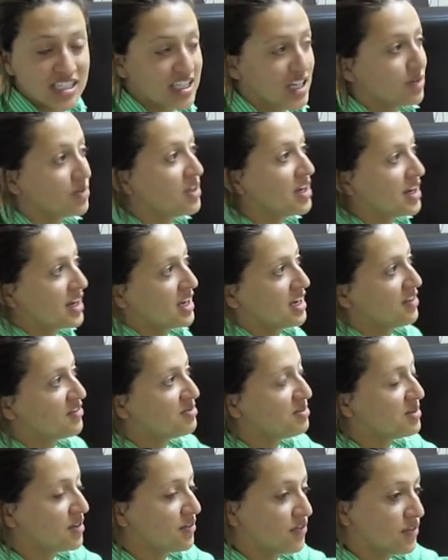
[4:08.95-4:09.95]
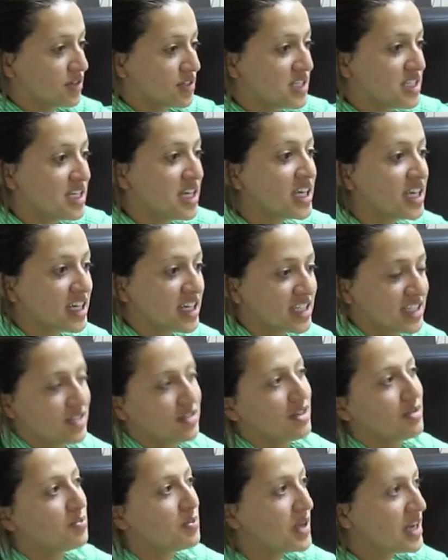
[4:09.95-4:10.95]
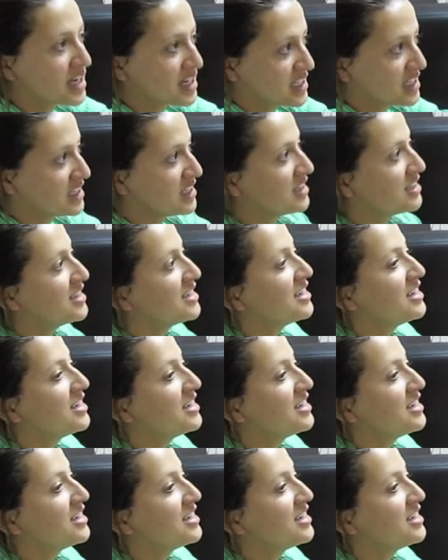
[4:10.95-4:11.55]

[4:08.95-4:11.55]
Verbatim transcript: And they were lucky enough to be the first ticket, so they picked it.